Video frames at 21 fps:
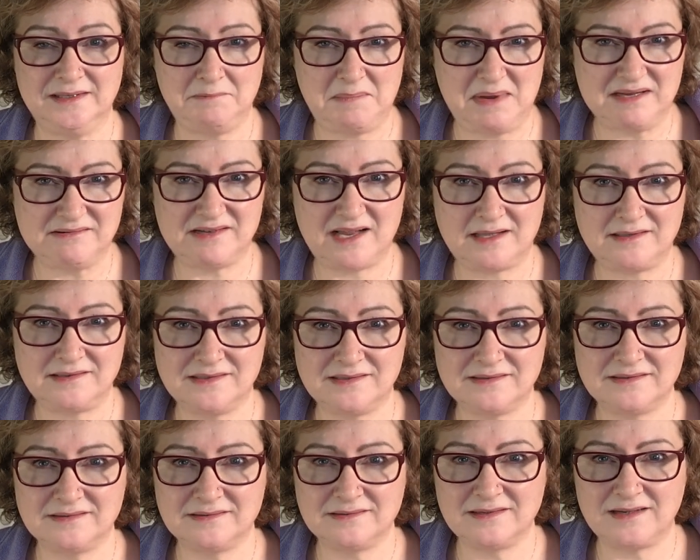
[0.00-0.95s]
Make
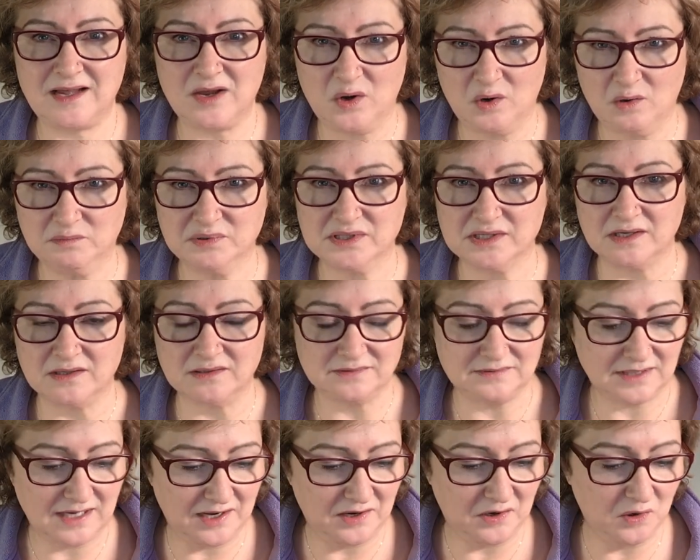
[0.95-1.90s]
sense? I hope so.
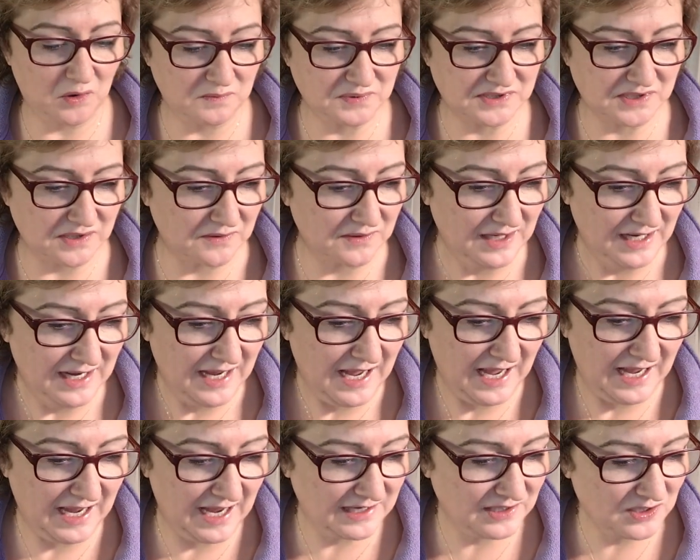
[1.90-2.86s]
I hope so.
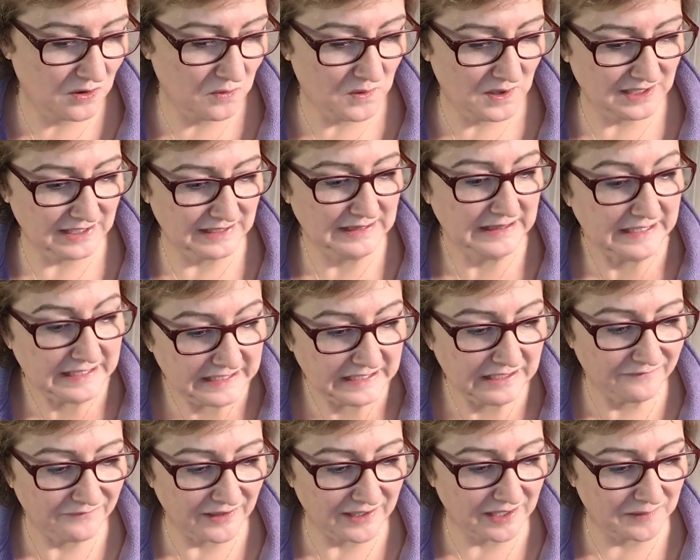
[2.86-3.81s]
I, I don't want to
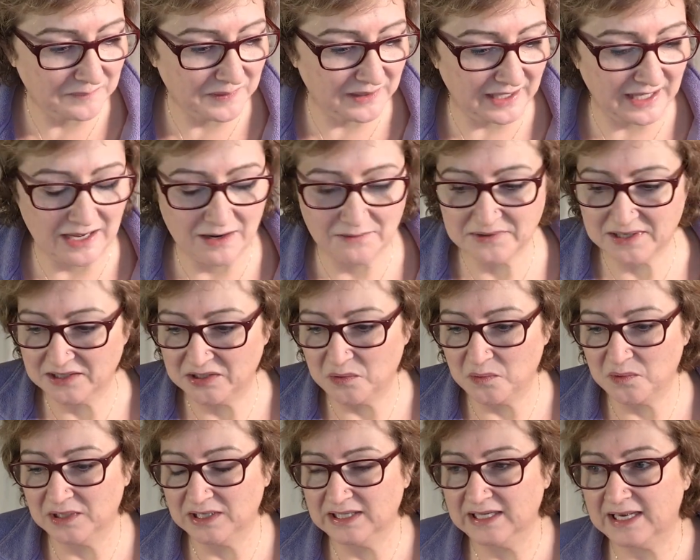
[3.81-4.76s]
leave anybody out, and I
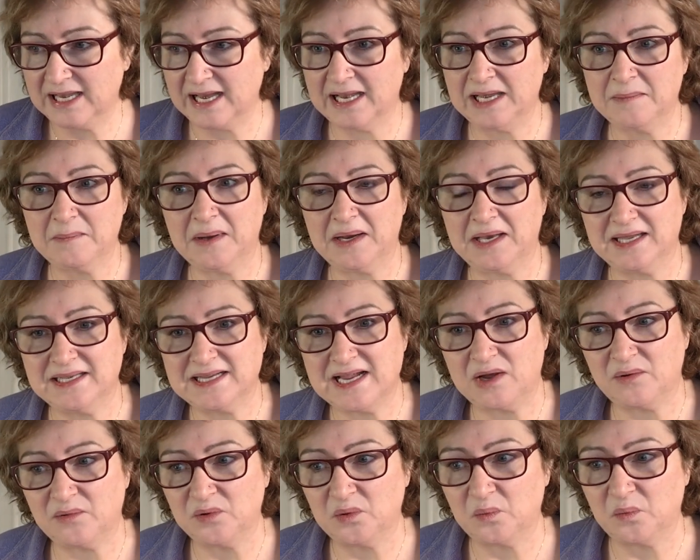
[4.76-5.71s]
don't want to lead anybody
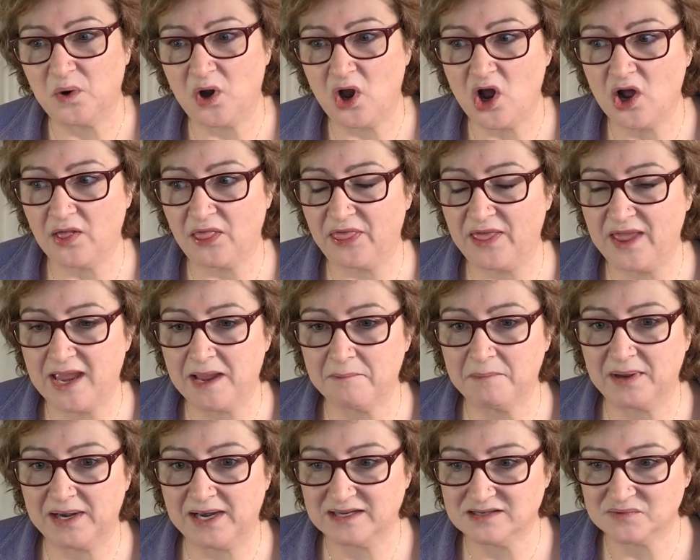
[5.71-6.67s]
down the wrong thing.
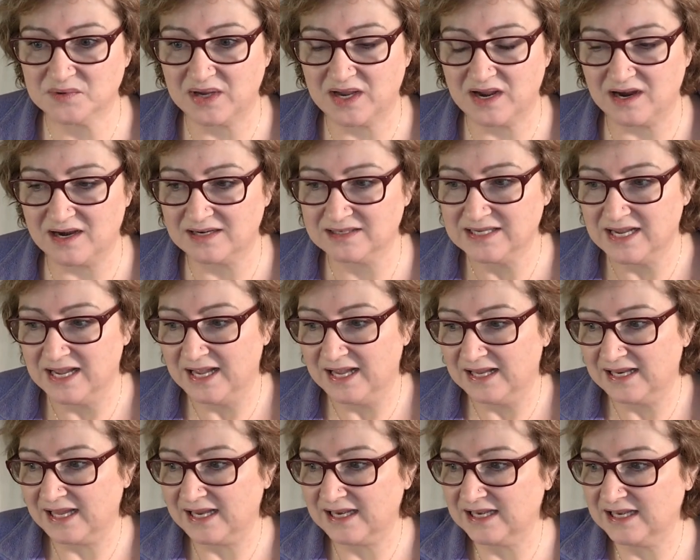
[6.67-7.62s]
But as regard,
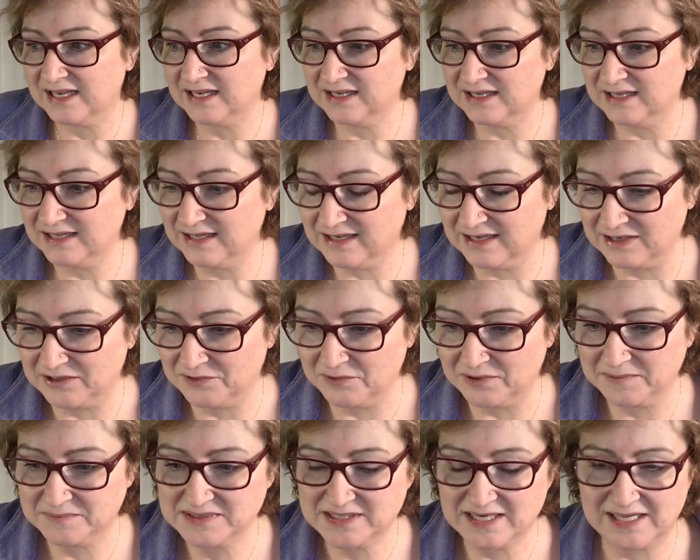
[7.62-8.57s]
like, you know
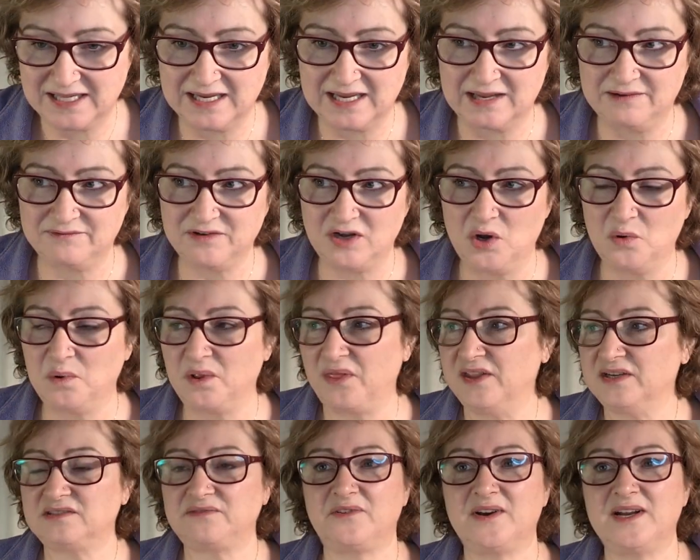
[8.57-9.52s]
what I'm saying? Like, if oh well,
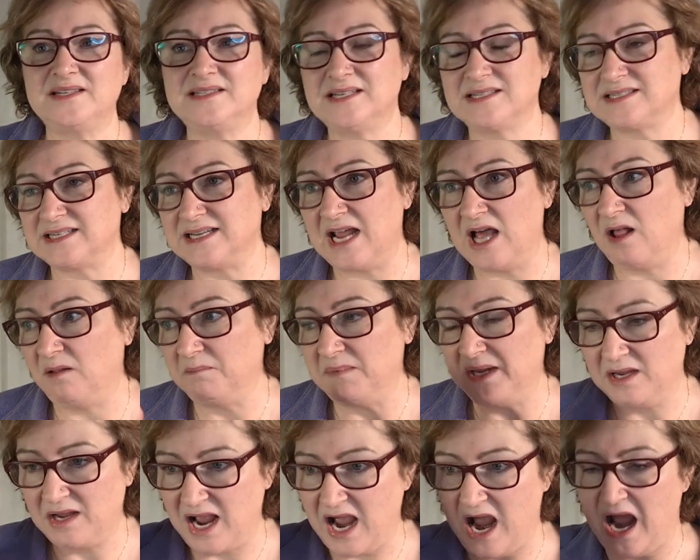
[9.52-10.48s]
this friend doesn't help
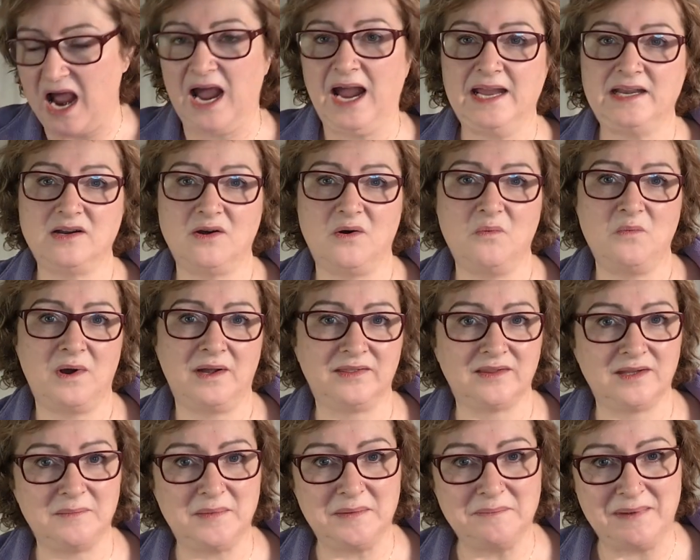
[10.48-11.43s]
me. I don't
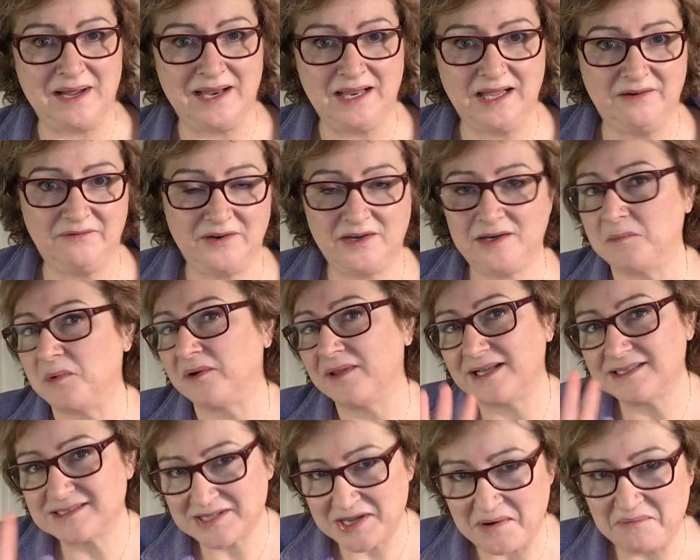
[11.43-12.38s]
want them in my life anymore.
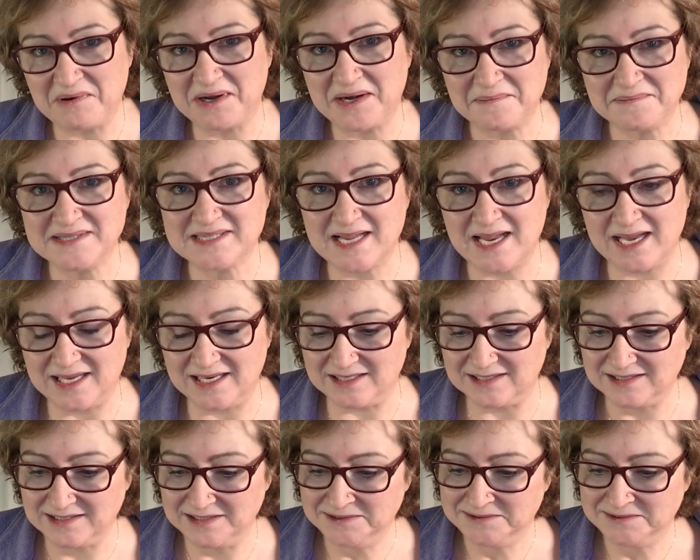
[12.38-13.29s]
That's not what I'm saying.